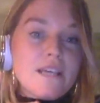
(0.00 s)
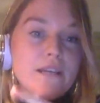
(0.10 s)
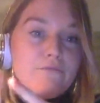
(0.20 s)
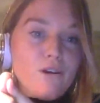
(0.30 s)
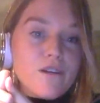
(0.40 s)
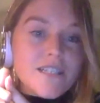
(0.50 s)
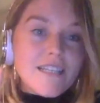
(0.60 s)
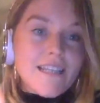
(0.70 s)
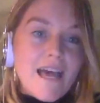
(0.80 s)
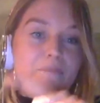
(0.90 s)
and rot
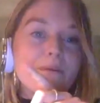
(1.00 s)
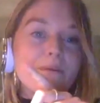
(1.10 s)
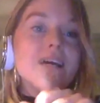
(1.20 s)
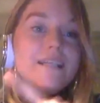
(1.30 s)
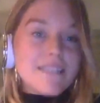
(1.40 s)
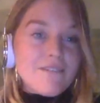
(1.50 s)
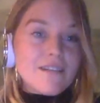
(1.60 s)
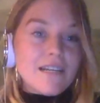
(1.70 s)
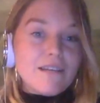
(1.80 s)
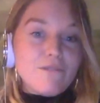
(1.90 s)
in there, but
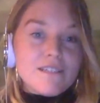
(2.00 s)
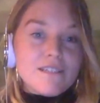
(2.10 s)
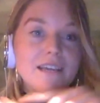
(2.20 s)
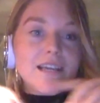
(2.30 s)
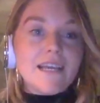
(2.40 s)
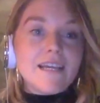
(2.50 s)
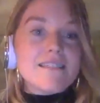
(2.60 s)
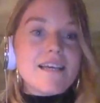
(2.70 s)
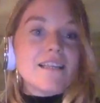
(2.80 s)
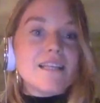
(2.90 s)
definitely recycling
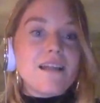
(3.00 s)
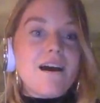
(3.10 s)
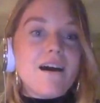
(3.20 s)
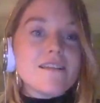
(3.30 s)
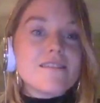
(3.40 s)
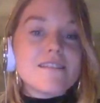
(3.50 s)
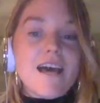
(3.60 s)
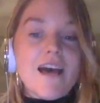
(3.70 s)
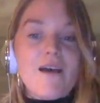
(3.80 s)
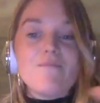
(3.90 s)
is like the
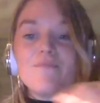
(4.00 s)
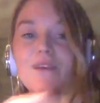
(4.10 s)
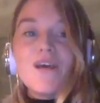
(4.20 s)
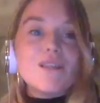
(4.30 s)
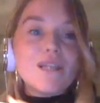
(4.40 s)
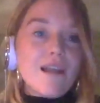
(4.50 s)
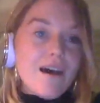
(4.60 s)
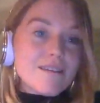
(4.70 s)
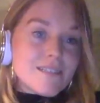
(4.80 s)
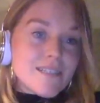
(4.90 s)

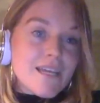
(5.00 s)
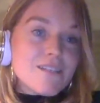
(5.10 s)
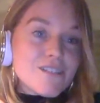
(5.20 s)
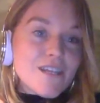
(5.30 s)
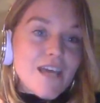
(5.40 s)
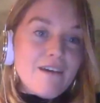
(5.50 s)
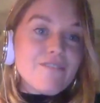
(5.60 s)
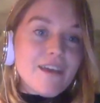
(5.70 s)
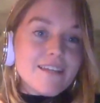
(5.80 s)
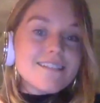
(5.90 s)
last ditch
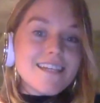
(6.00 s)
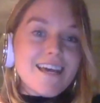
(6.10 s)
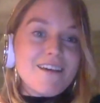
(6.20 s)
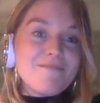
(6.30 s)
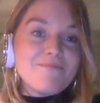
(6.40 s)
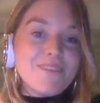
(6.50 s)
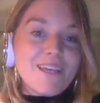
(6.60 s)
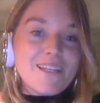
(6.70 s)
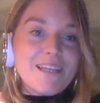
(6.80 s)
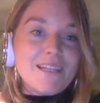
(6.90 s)
effort
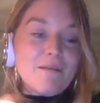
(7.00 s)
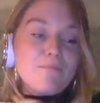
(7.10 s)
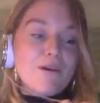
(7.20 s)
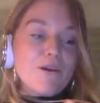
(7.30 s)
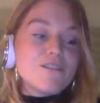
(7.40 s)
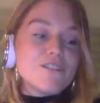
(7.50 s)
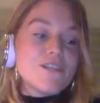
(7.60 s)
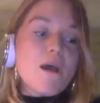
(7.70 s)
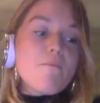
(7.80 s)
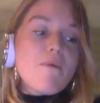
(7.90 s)
in the approach.
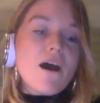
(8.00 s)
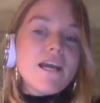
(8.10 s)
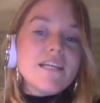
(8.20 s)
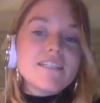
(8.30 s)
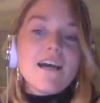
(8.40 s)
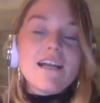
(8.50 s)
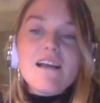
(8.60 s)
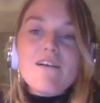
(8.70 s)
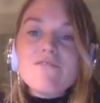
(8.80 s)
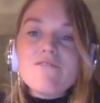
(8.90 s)
But I'd
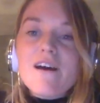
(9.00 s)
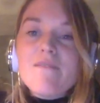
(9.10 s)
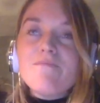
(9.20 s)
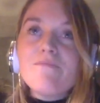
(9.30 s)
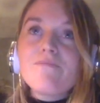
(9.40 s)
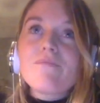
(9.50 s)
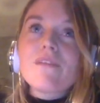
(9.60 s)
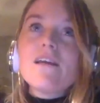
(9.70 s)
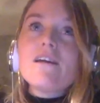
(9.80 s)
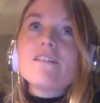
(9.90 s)
love
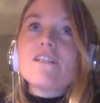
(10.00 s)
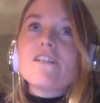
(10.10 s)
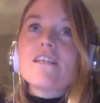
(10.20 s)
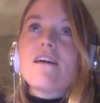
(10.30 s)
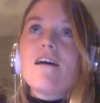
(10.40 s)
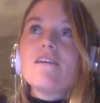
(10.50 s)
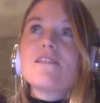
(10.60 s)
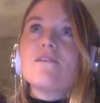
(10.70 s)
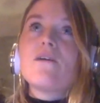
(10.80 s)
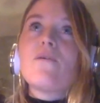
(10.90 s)
to just
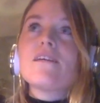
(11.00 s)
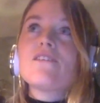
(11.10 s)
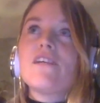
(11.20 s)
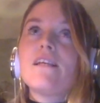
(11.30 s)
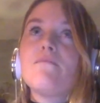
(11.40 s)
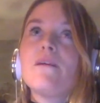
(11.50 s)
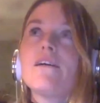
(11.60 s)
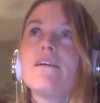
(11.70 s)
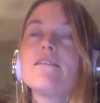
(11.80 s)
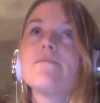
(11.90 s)
ask you a question,
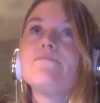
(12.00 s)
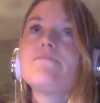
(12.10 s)
because